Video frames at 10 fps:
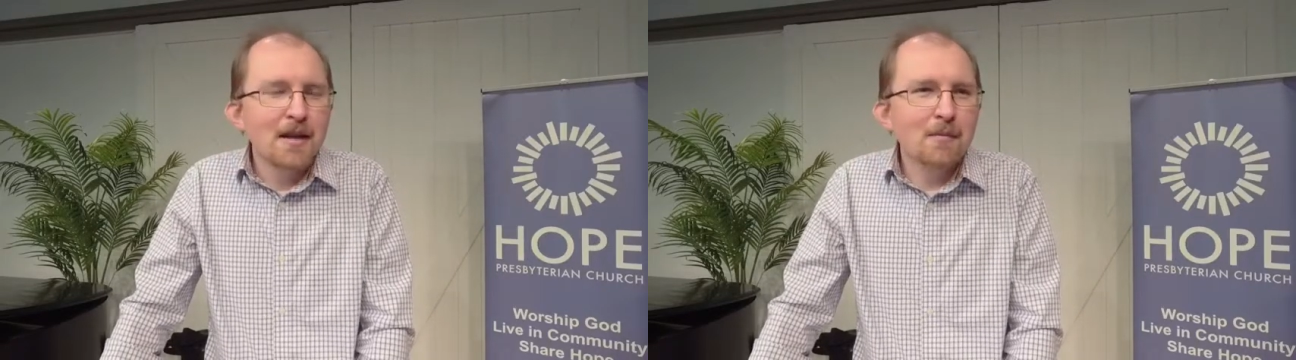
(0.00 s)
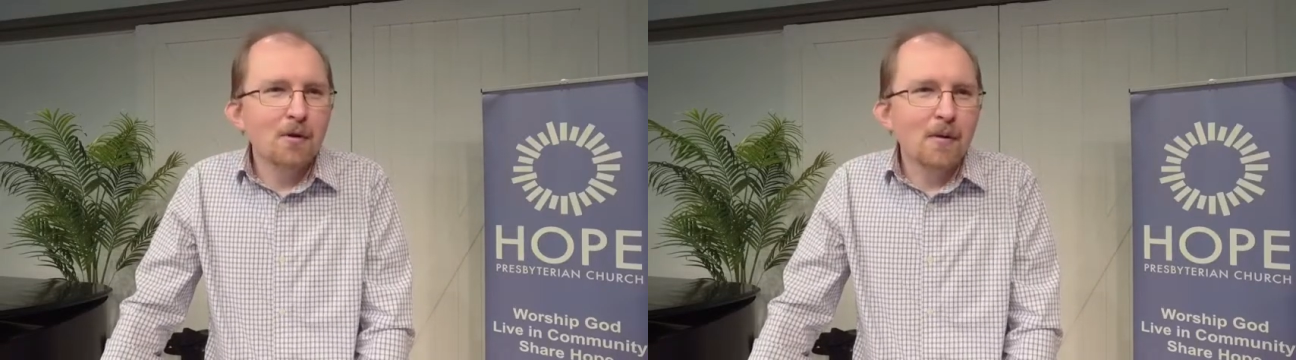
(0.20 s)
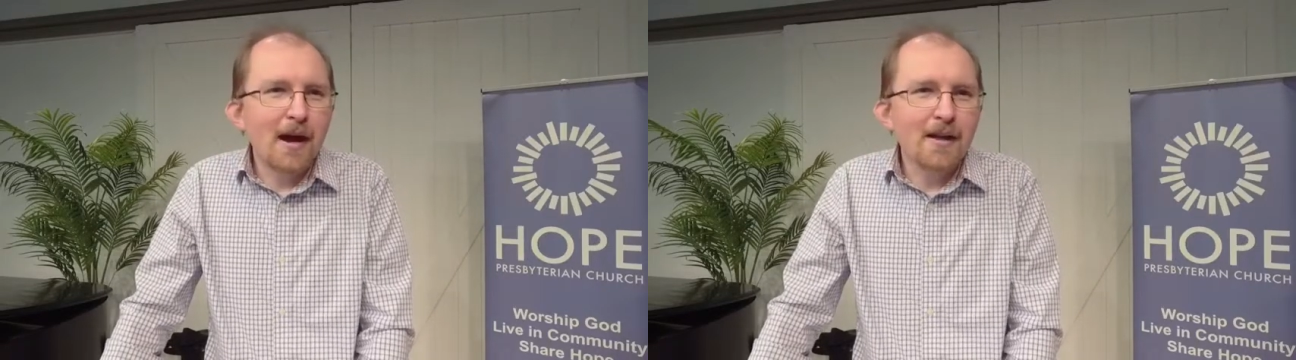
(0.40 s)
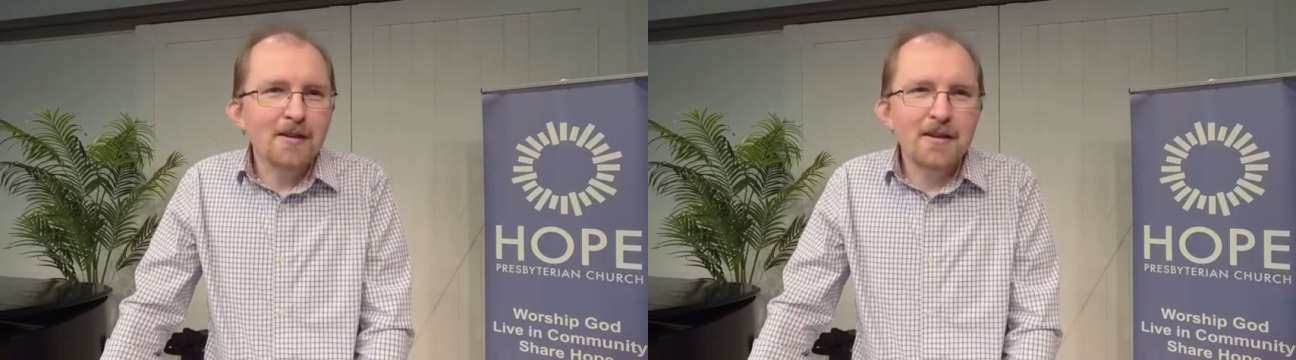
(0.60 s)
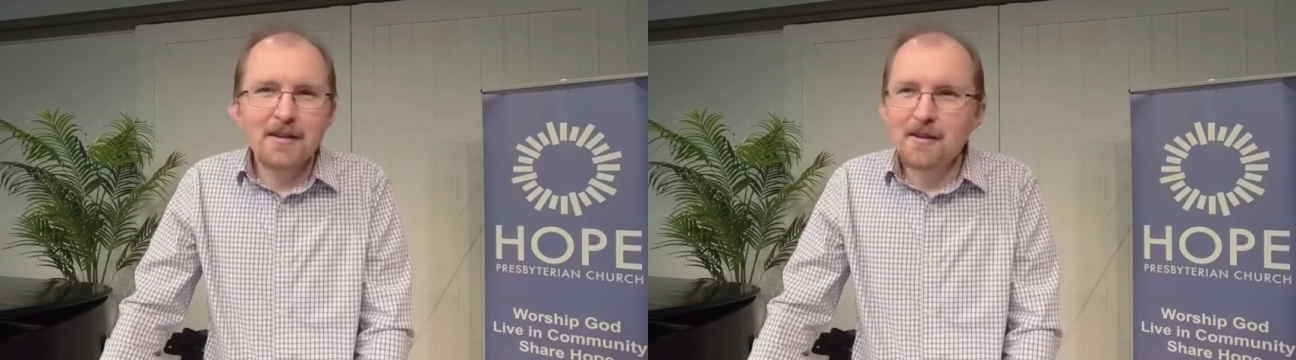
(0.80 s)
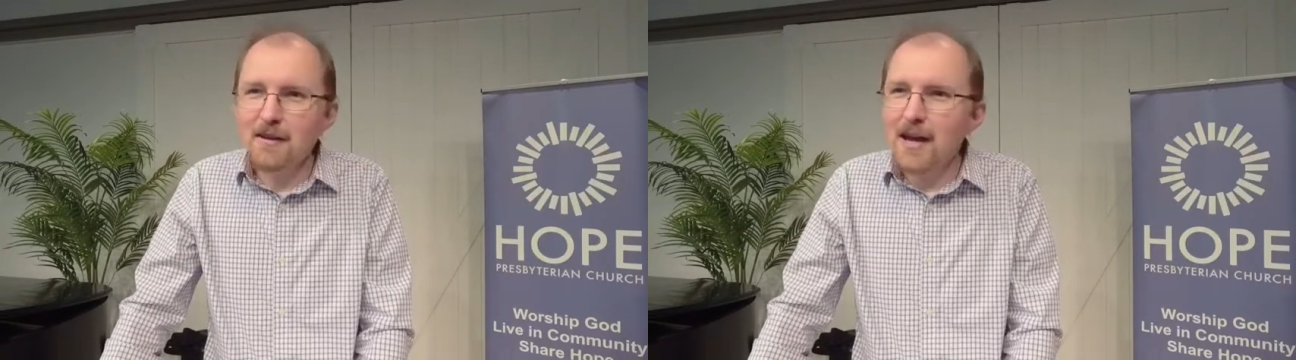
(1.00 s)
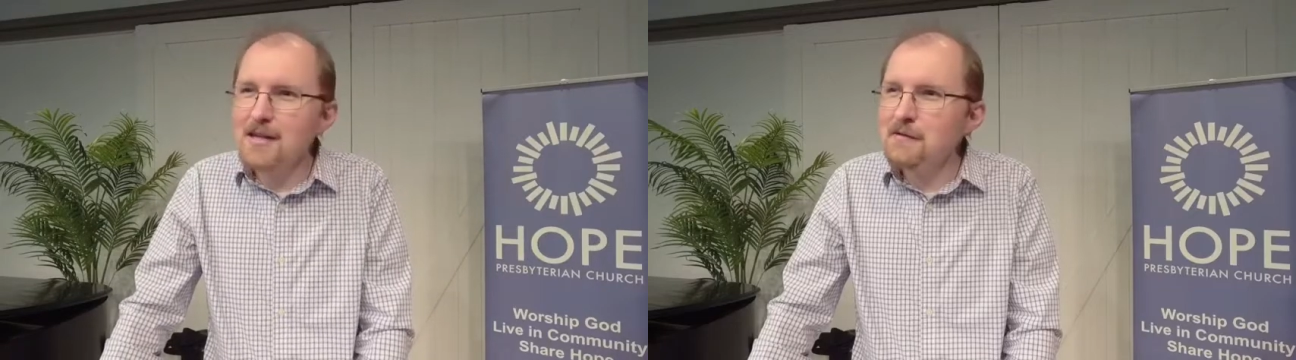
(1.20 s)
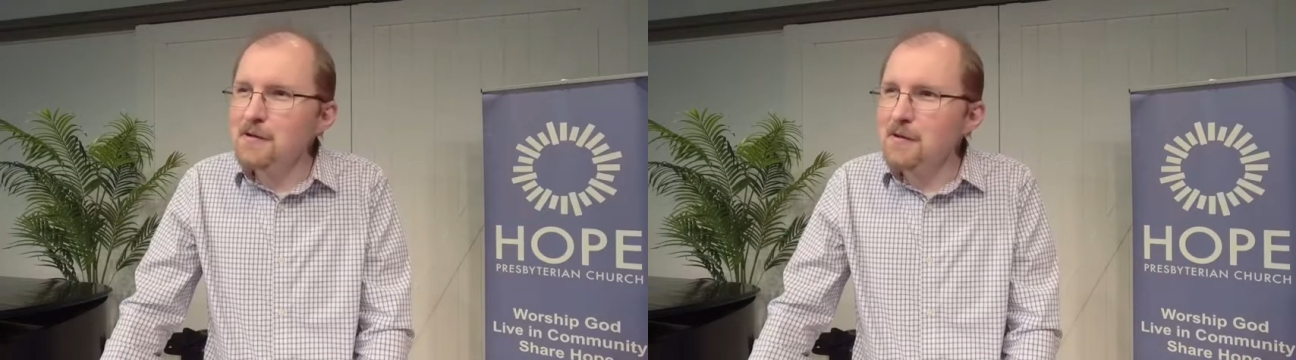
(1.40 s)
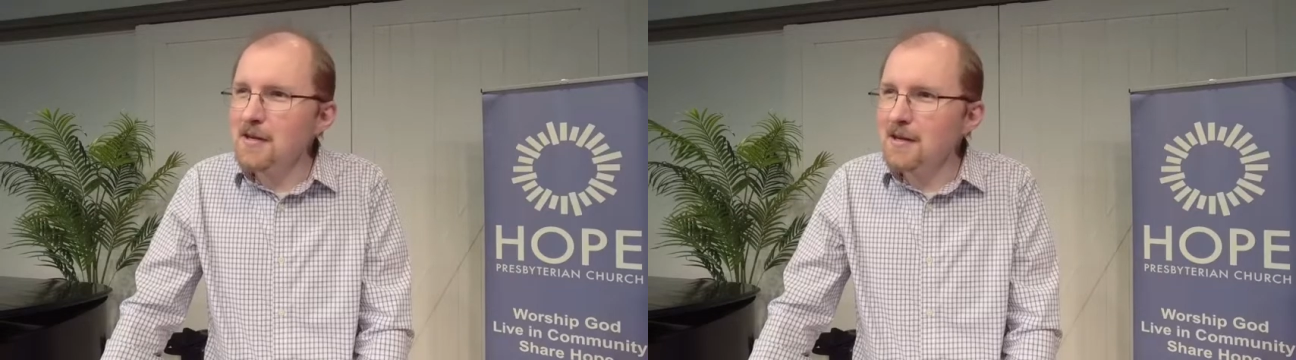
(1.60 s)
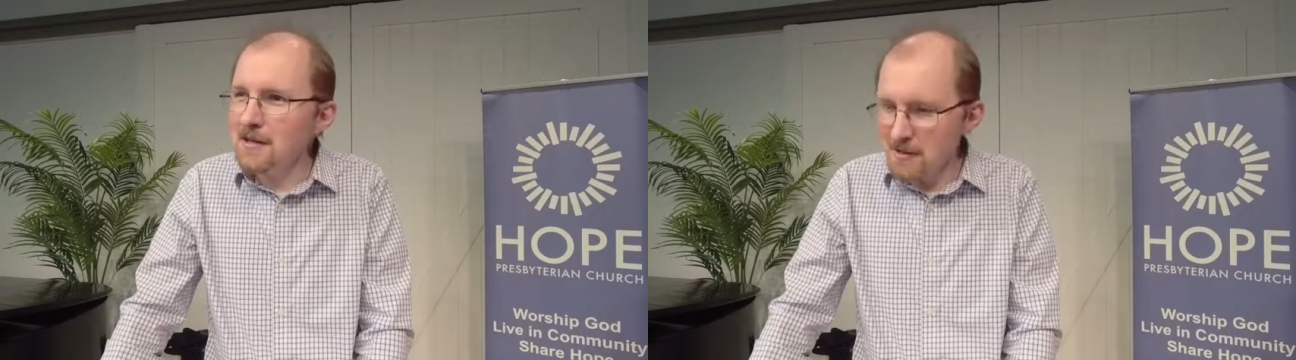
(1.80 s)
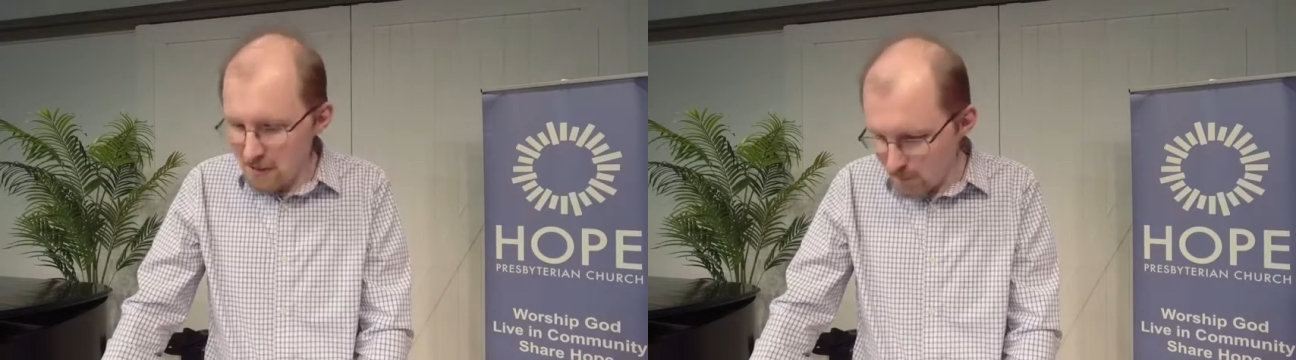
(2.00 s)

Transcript: immorality in the last few years.